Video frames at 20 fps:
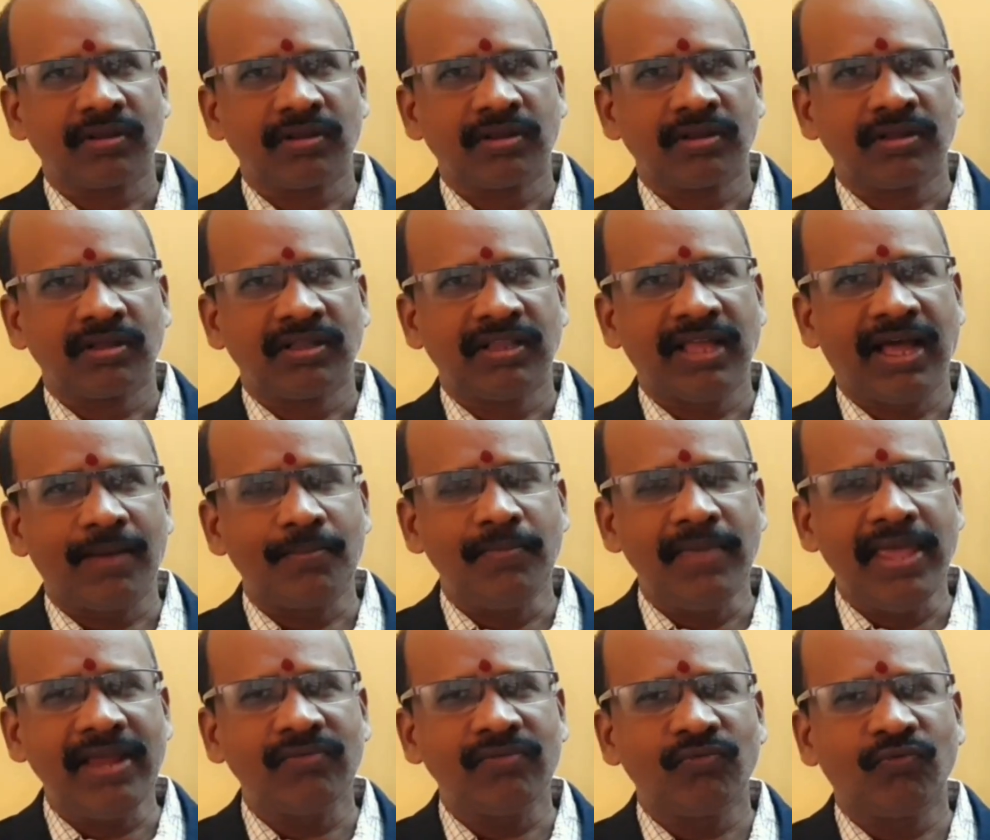the
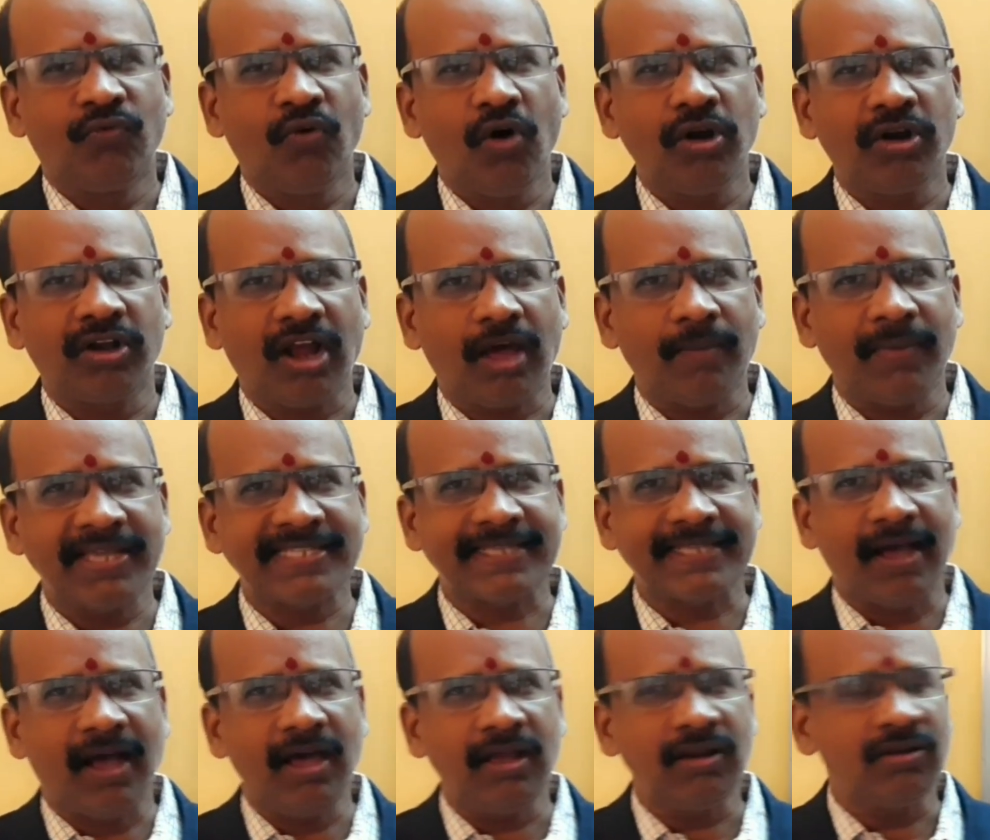main four drawbacks
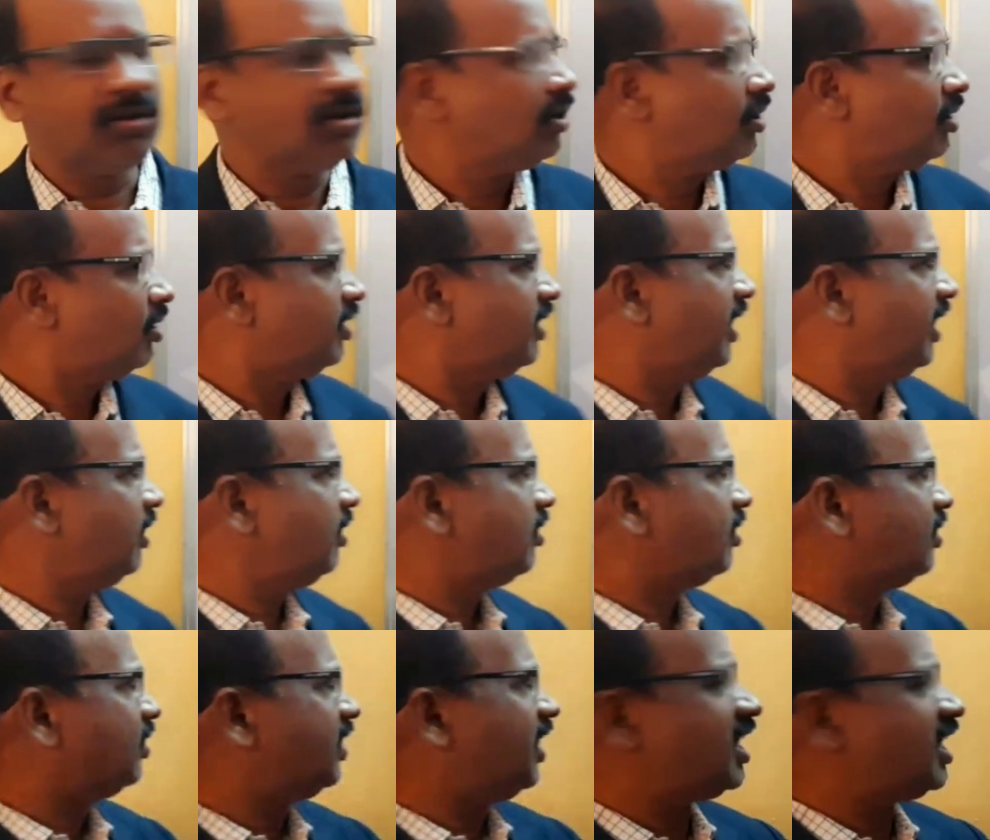are in
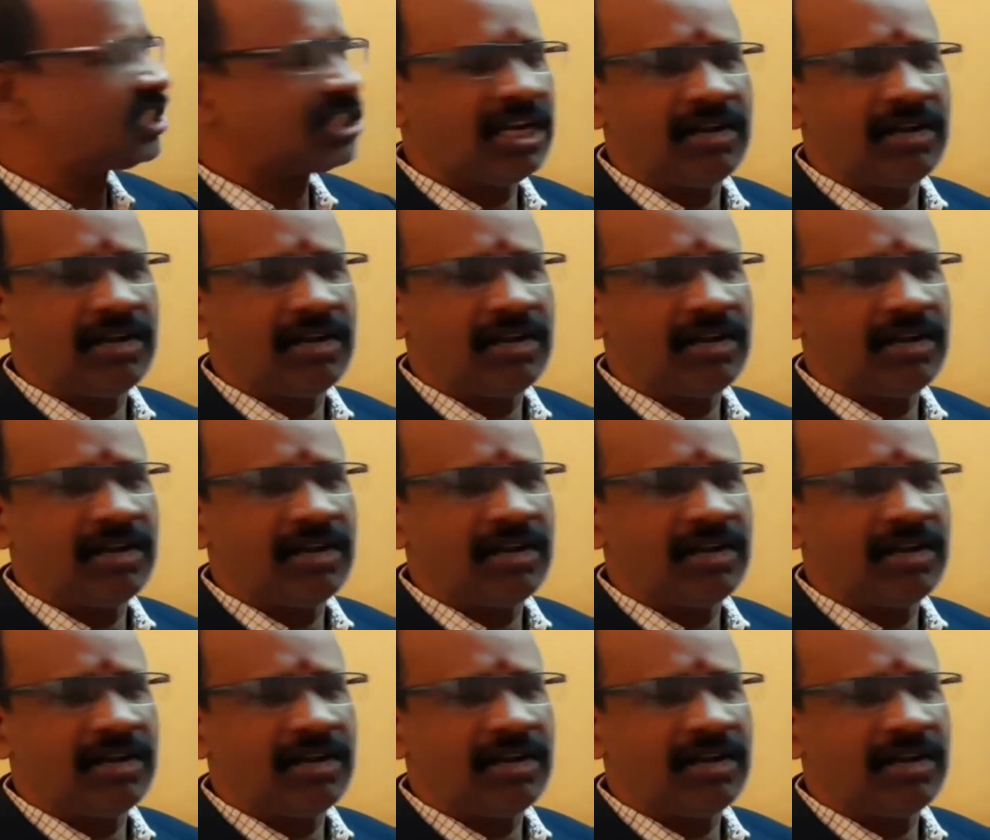traditional